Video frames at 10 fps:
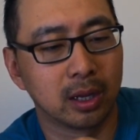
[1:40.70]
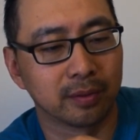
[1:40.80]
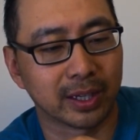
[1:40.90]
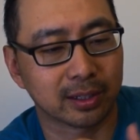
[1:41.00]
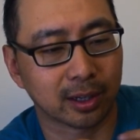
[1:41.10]

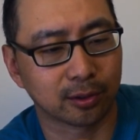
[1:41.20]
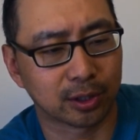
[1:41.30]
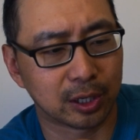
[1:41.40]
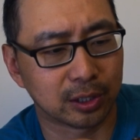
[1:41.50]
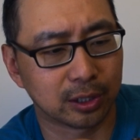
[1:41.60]
That's not the
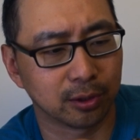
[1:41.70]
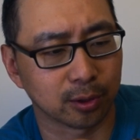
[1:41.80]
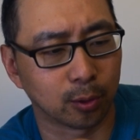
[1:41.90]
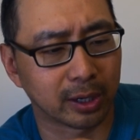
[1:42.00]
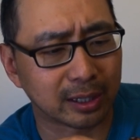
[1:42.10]
case here,
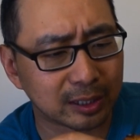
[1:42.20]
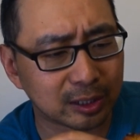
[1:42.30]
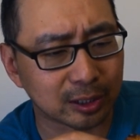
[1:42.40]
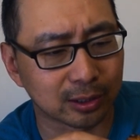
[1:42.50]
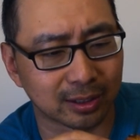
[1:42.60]
or at
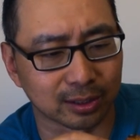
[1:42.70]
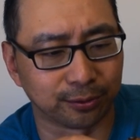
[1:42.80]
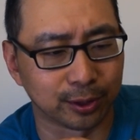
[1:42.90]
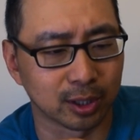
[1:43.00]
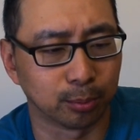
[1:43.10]
least it's not as
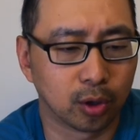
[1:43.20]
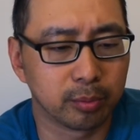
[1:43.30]
visible.